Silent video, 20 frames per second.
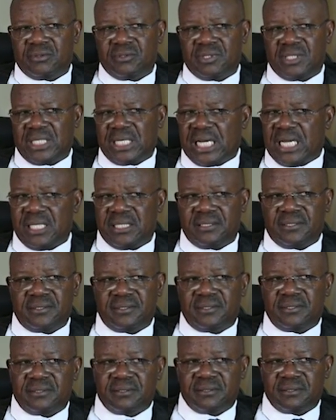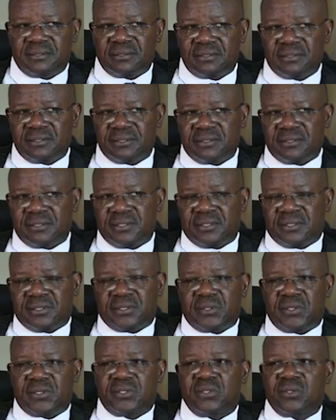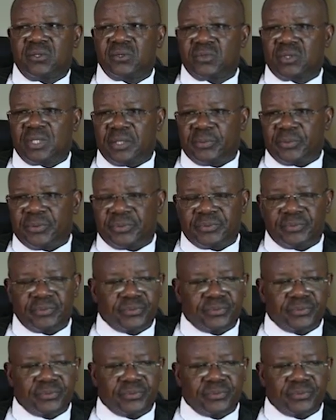They can't. So it's not going to happen.